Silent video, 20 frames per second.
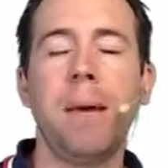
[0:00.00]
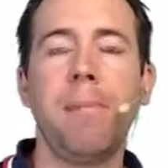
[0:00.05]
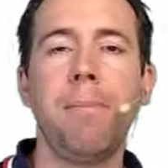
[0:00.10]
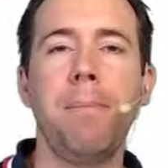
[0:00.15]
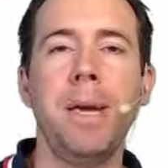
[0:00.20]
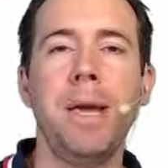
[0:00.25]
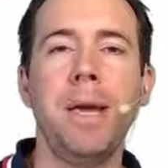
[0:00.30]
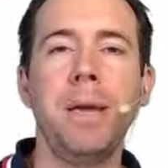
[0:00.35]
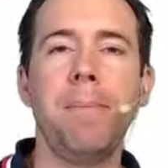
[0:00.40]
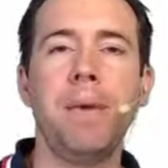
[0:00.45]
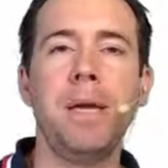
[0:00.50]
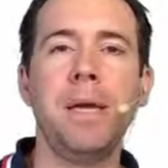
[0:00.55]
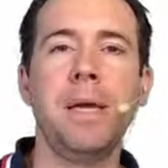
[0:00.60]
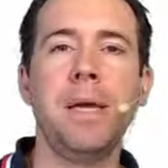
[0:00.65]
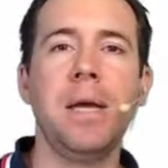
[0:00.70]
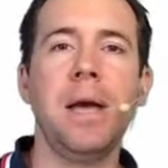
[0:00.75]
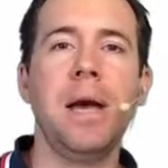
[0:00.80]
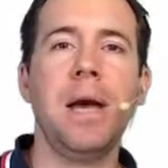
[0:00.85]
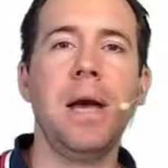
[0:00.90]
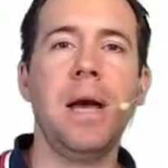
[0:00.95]

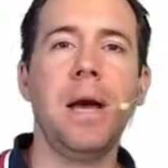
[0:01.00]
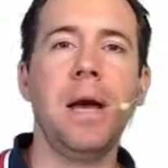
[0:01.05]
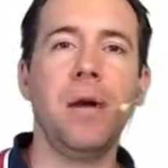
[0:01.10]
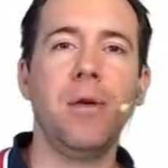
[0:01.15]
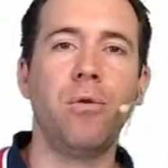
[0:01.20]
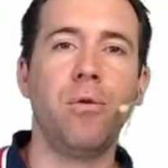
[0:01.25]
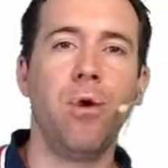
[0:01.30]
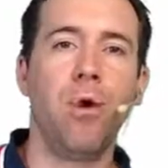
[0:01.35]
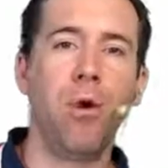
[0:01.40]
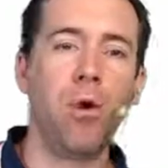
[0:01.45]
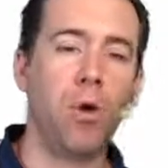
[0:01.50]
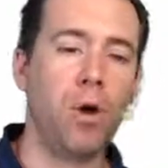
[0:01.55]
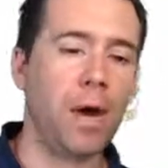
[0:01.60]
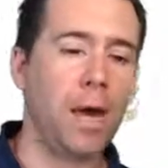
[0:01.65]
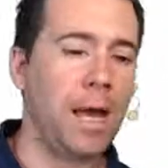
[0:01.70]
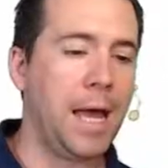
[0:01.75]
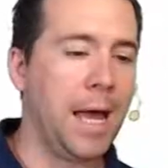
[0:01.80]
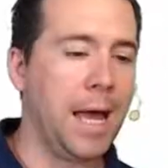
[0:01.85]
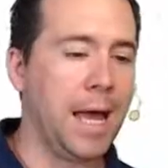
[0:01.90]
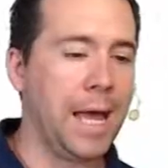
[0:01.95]
maybe a wrong
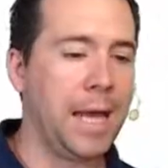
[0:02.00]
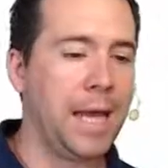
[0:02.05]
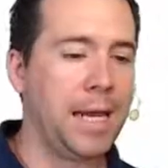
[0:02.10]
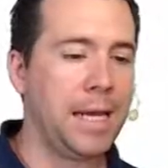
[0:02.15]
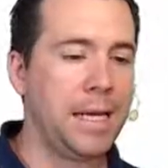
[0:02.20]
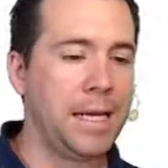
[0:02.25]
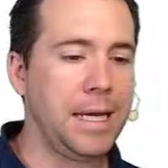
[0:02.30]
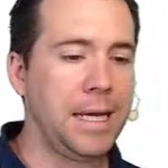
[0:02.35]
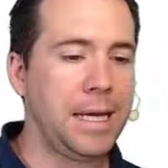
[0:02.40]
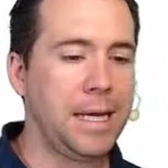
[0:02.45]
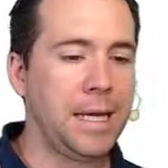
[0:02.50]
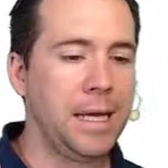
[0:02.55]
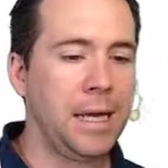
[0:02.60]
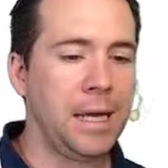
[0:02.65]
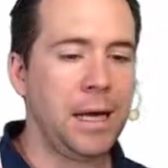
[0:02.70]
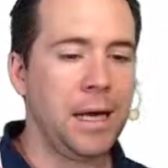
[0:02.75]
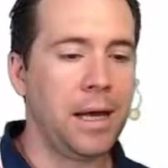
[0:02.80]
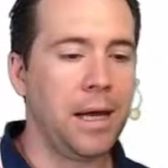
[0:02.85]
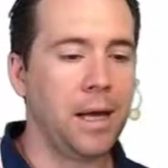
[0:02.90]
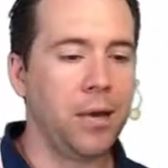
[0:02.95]
ending.
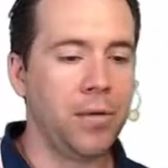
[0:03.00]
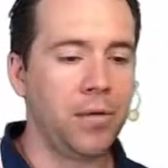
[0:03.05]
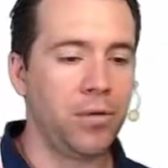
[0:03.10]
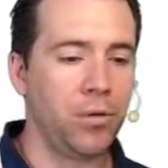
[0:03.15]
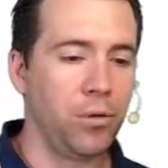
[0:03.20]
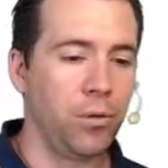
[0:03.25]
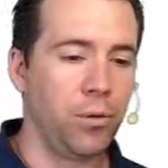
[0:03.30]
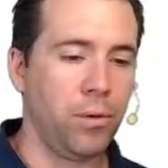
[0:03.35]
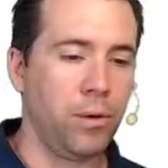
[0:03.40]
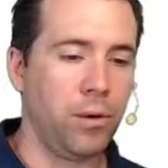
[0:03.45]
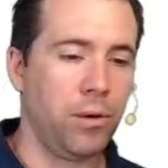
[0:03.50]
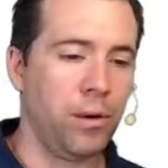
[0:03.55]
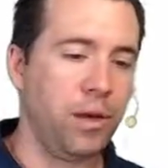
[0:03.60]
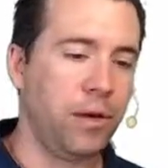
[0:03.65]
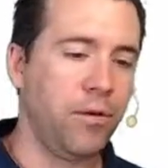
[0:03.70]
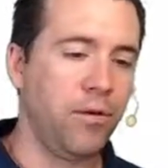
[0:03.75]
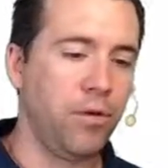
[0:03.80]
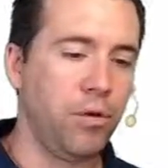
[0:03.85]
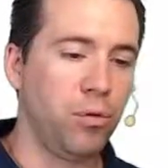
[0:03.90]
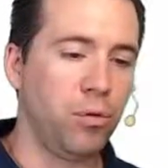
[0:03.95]
So
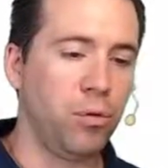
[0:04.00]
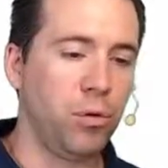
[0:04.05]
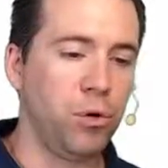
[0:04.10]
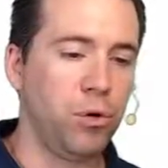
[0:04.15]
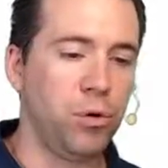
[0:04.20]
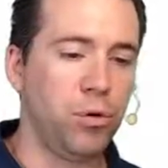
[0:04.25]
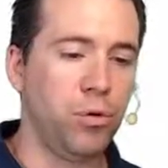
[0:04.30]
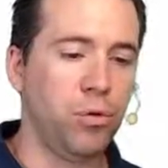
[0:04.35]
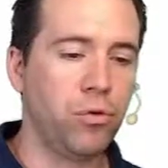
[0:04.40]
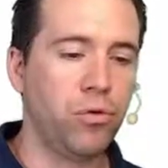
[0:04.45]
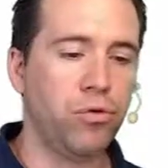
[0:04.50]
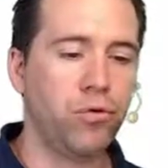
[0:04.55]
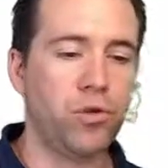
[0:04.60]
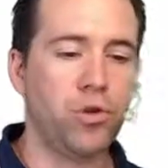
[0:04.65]
if you would use for